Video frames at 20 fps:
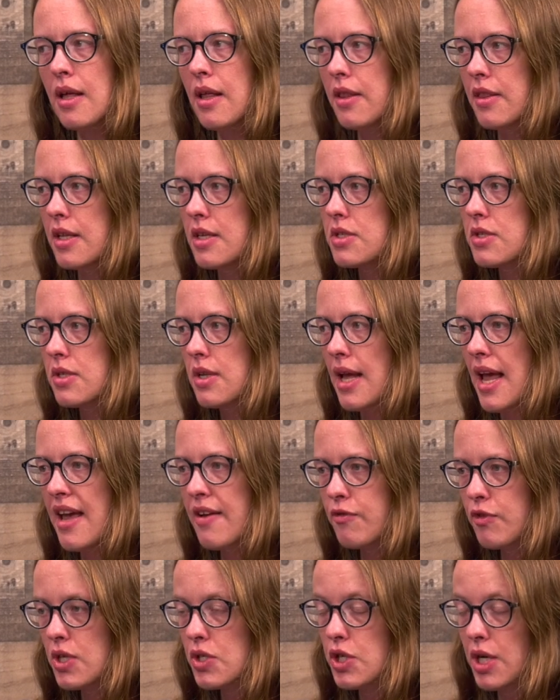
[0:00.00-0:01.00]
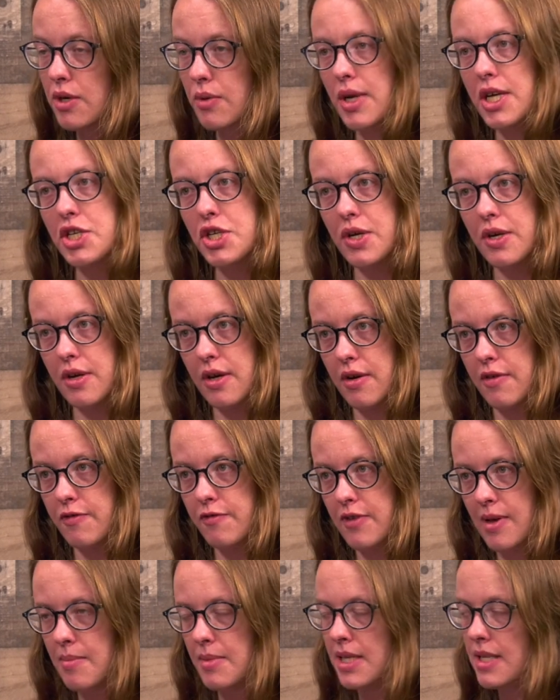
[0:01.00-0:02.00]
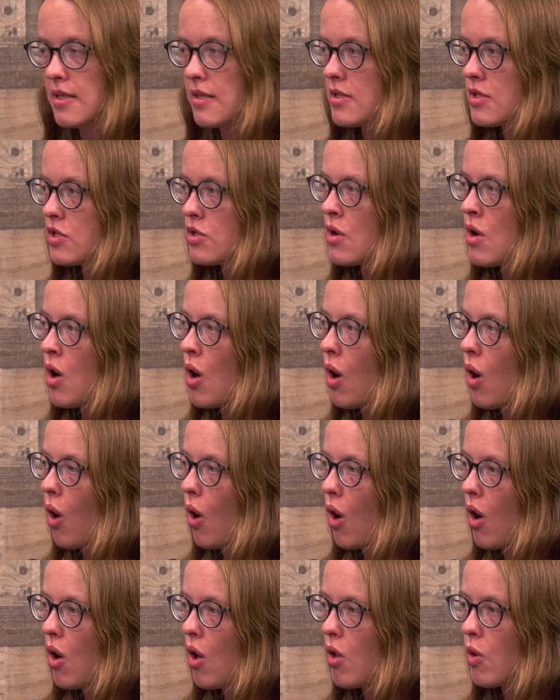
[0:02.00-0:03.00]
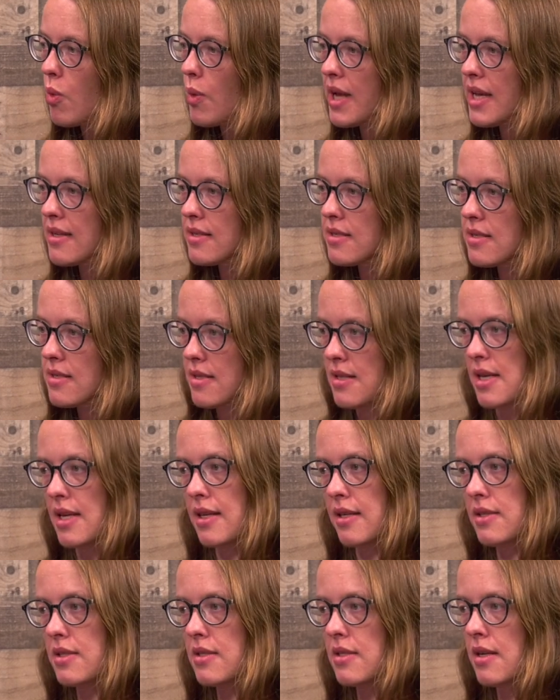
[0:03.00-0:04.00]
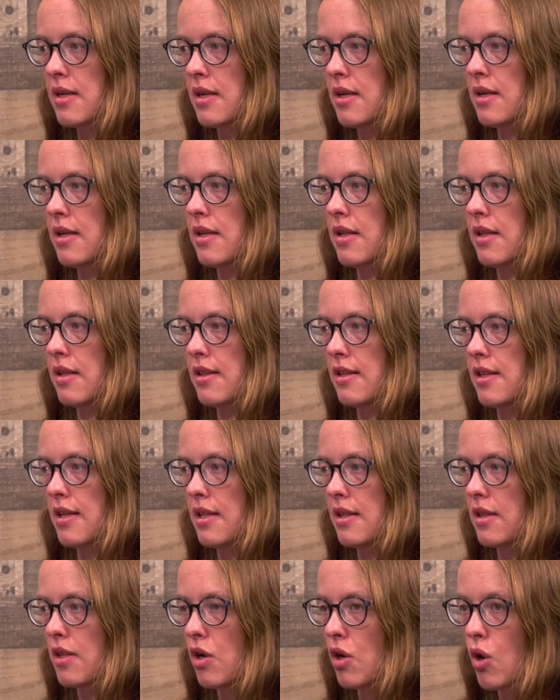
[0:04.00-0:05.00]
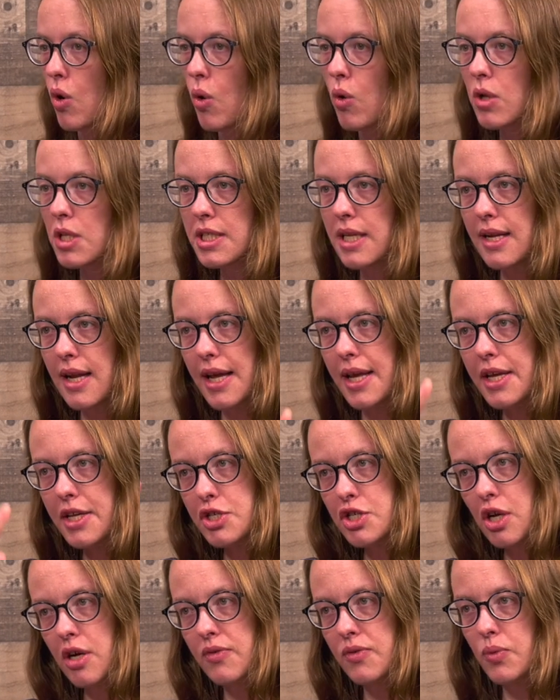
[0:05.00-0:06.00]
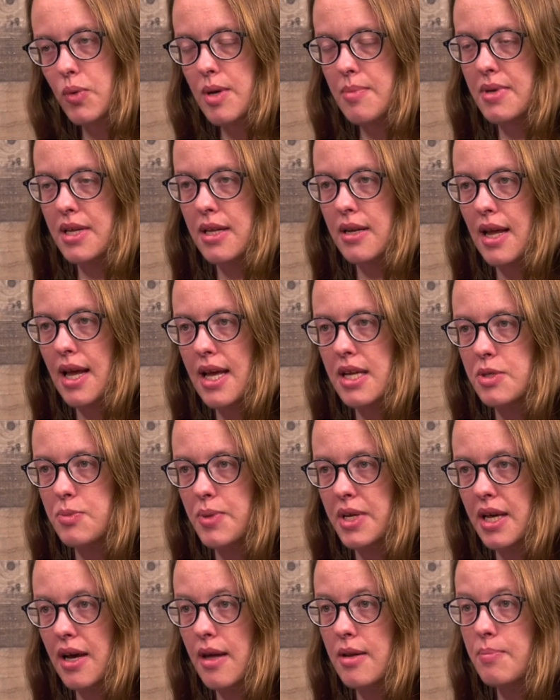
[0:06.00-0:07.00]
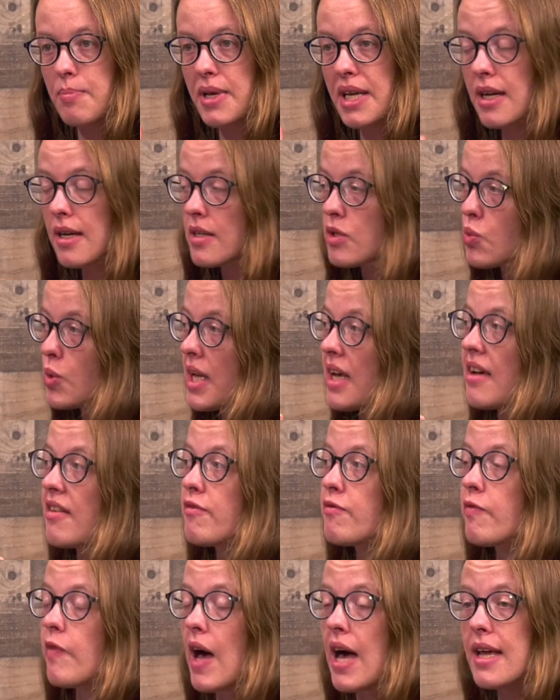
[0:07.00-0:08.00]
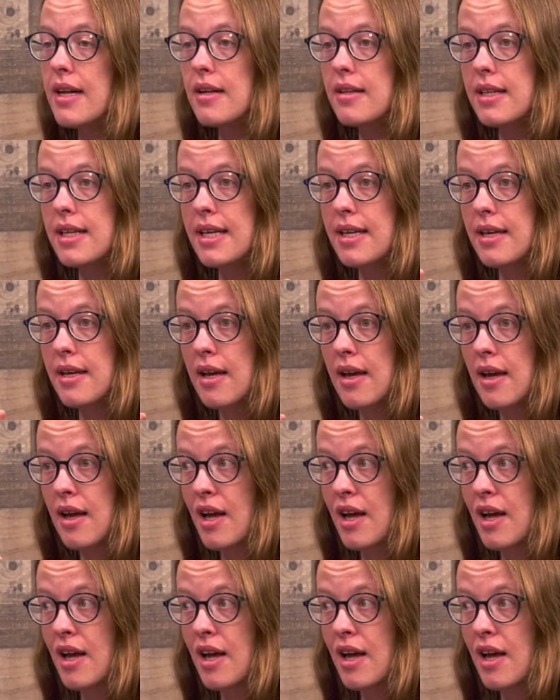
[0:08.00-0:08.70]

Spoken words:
This every generation of feminists always thinks that the golden age of women has begun because we have finally